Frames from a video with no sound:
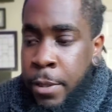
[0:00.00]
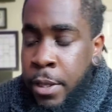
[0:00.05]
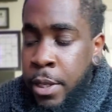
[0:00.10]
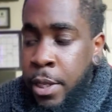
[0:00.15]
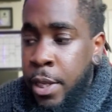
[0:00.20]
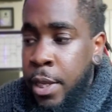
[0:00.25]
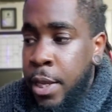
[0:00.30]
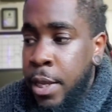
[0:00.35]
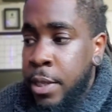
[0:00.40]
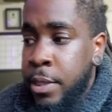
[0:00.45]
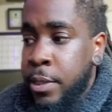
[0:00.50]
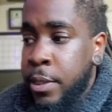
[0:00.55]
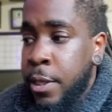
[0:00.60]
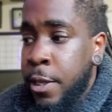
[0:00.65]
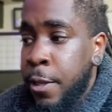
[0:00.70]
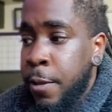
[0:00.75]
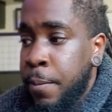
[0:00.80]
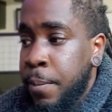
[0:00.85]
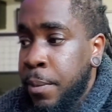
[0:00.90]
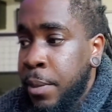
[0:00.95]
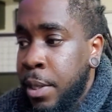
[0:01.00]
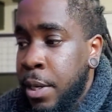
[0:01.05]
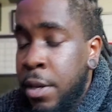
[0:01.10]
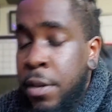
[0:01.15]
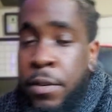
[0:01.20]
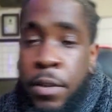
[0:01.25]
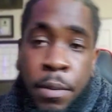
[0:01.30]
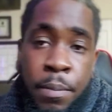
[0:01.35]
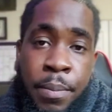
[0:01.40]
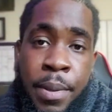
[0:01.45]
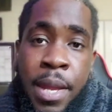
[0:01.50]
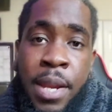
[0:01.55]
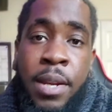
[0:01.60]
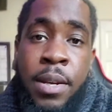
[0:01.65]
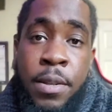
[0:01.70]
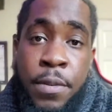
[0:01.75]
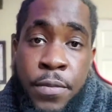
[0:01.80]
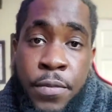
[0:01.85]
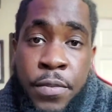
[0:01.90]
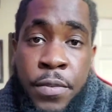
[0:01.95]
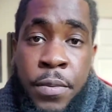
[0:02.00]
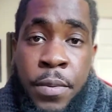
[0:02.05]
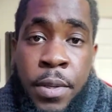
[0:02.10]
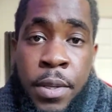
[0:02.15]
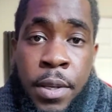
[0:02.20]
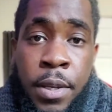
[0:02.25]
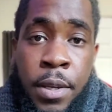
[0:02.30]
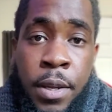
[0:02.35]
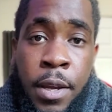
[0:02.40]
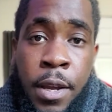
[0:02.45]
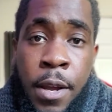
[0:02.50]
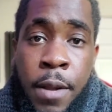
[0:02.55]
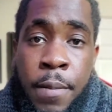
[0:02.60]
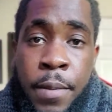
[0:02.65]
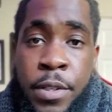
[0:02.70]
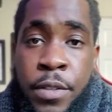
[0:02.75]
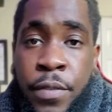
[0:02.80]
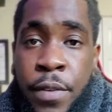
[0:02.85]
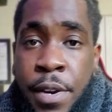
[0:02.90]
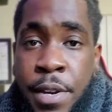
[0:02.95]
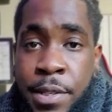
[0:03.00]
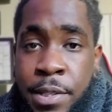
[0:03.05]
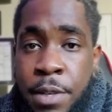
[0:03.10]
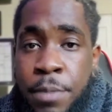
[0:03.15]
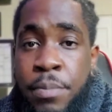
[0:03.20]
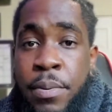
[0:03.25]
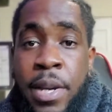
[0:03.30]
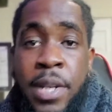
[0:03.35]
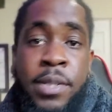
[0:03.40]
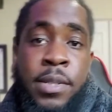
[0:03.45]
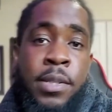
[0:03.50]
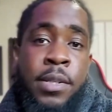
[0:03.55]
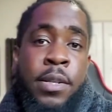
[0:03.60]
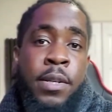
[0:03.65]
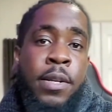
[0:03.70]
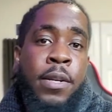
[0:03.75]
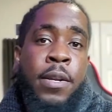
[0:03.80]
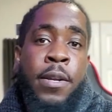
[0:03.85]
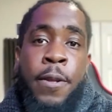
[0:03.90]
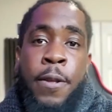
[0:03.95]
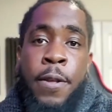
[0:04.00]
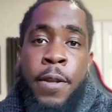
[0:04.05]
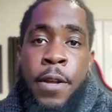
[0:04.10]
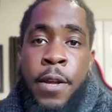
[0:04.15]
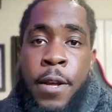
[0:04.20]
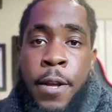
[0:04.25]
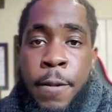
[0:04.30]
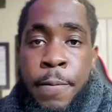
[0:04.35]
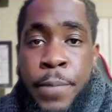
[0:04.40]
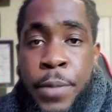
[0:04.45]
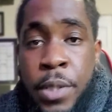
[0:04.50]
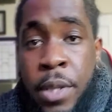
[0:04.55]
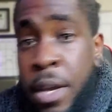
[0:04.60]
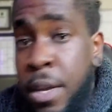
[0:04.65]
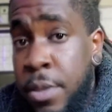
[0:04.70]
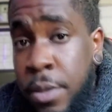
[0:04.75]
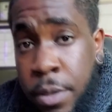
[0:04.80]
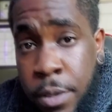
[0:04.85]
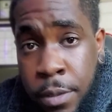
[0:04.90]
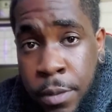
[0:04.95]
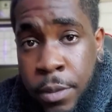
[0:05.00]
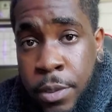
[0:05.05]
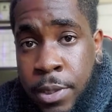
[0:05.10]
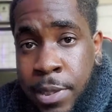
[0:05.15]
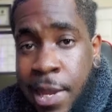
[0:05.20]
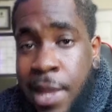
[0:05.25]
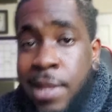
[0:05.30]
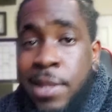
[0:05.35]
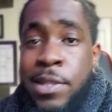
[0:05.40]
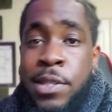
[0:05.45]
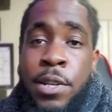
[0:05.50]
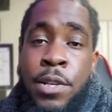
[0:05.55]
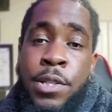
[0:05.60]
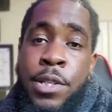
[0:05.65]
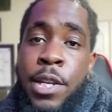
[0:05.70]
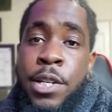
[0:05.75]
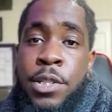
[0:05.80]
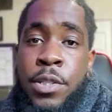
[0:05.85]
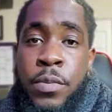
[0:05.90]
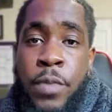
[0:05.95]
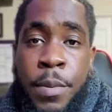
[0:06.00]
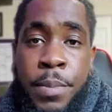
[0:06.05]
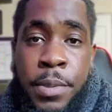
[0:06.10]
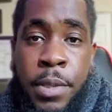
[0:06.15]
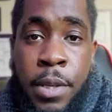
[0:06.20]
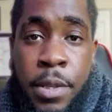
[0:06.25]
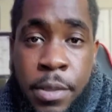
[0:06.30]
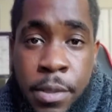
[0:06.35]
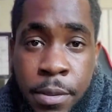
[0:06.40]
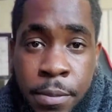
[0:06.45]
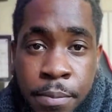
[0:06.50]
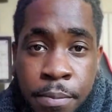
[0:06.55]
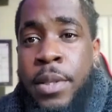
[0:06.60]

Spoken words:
and they're competitive as far as their pricing to other talent search engine websites.